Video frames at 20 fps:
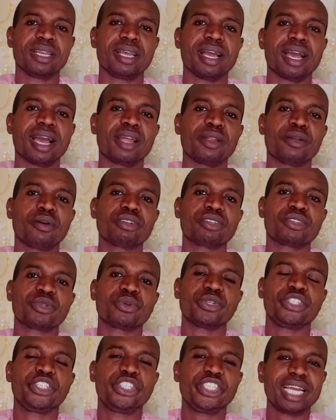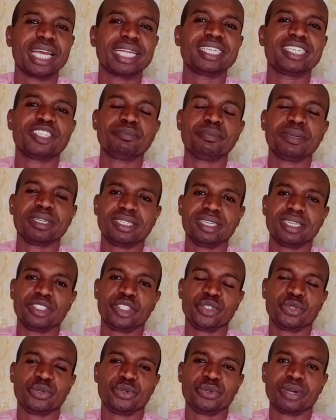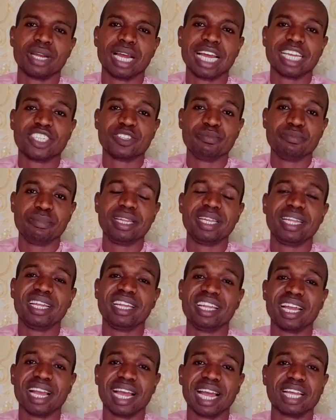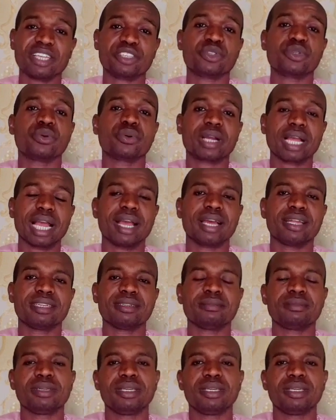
And also share this message to as many as you can.